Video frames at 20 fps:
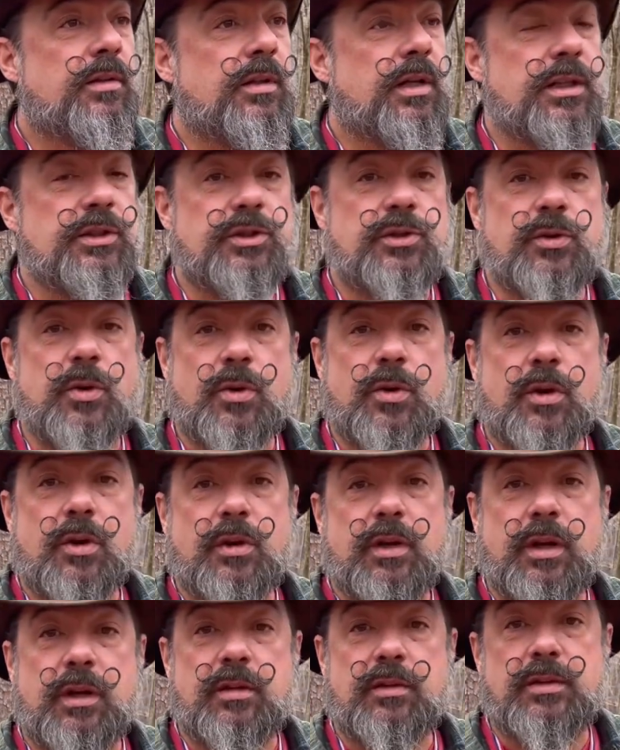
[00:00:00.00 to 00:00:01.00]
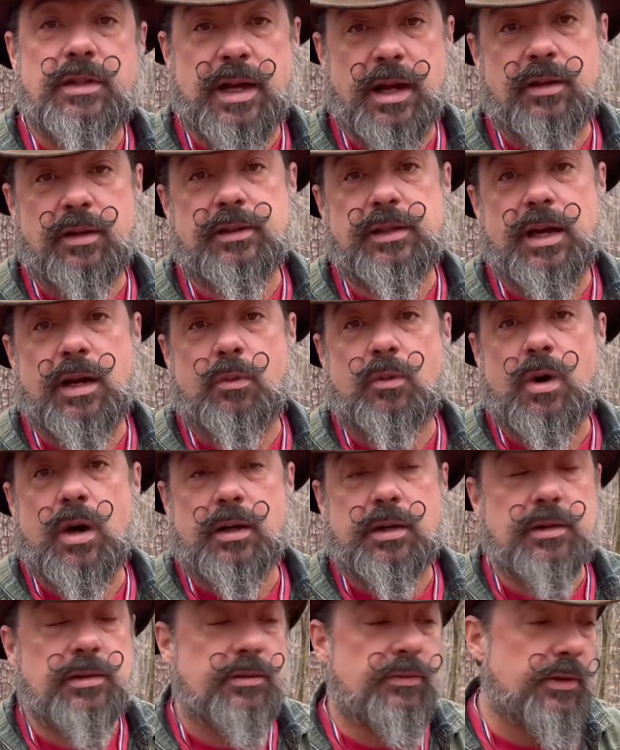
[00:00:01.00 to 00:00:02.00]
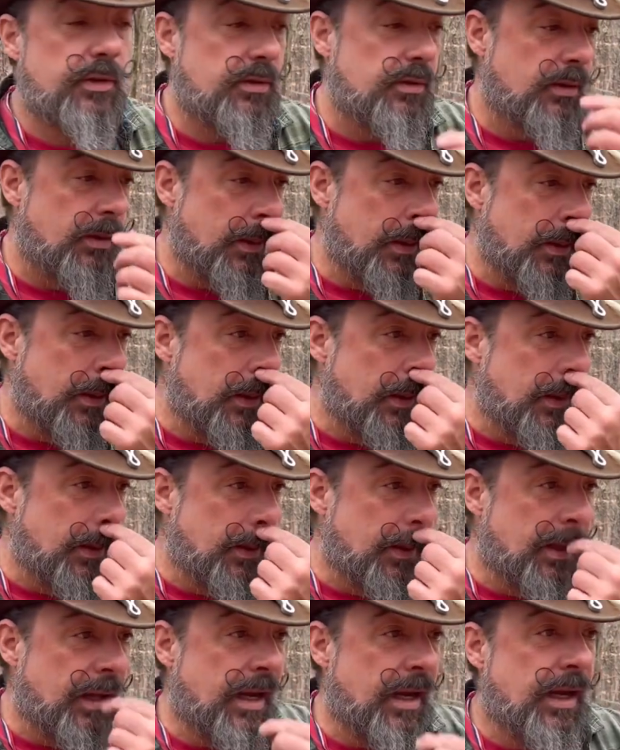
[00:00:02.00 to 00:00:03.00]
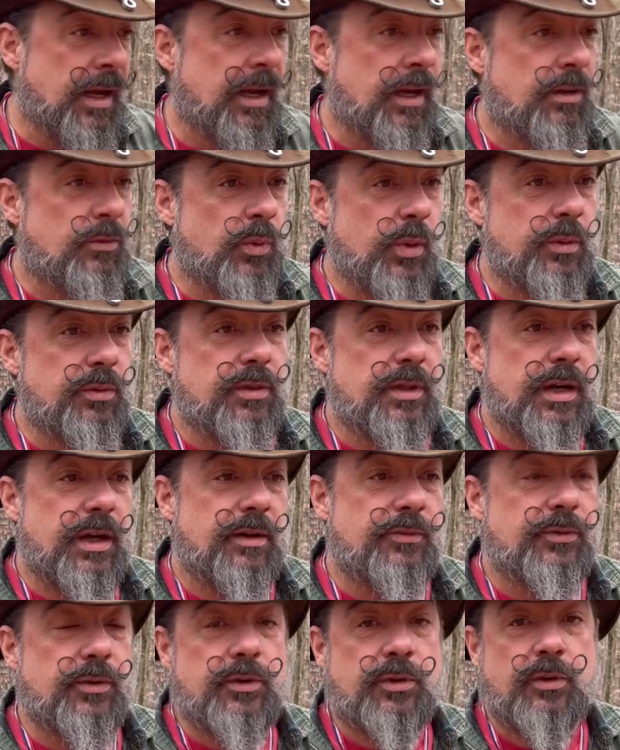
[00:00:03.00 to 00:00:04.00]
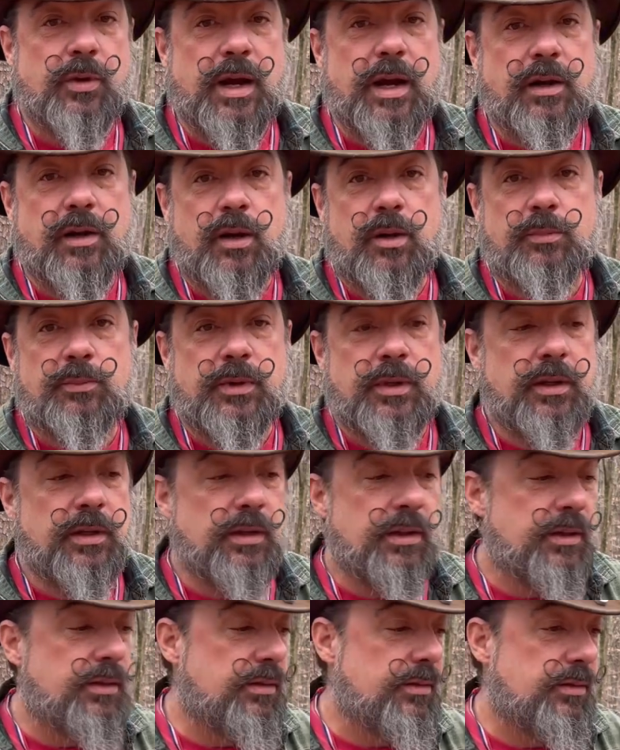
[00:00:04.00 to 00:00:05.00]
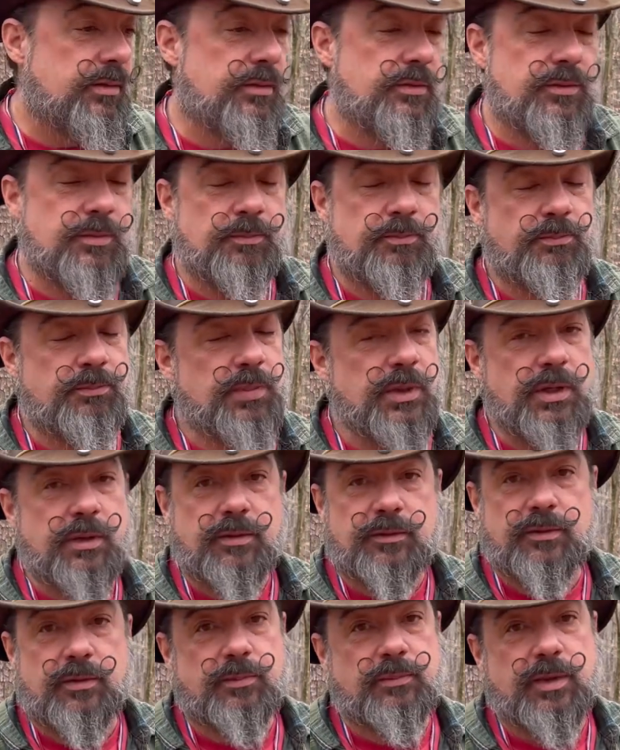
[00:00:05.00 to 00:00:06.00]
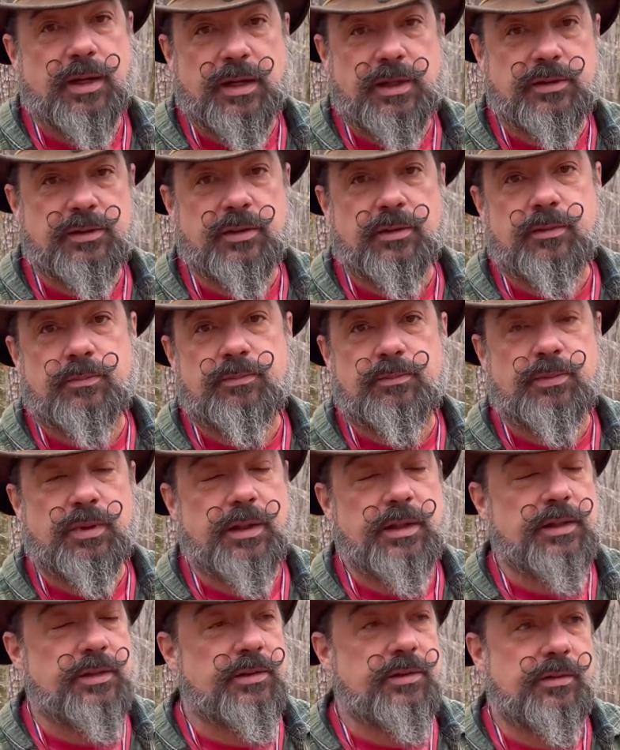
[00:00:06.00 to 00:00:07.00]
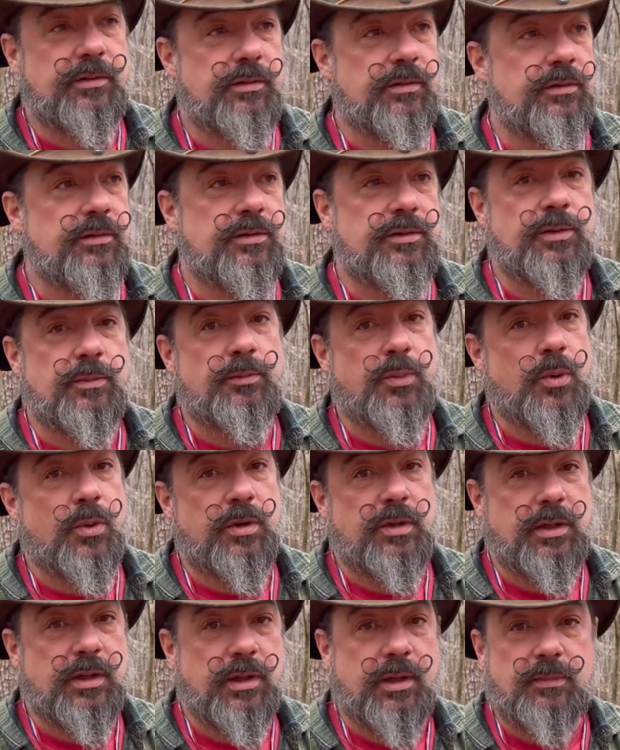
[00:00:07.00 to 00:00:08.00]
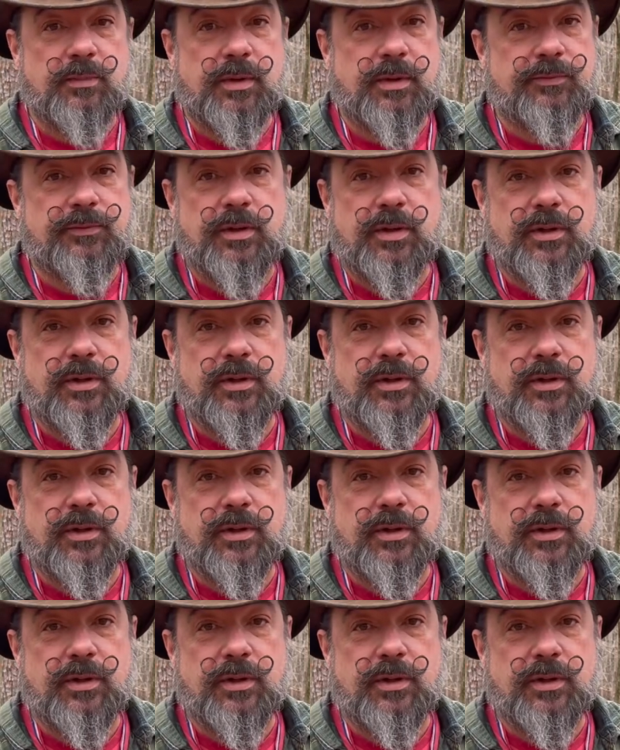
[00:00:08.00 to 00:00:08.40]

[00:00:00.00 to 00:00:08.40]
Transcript: store in downtown Watkinsville, and we were there for the grand opening, and it's a beautiful place. So please support them if you're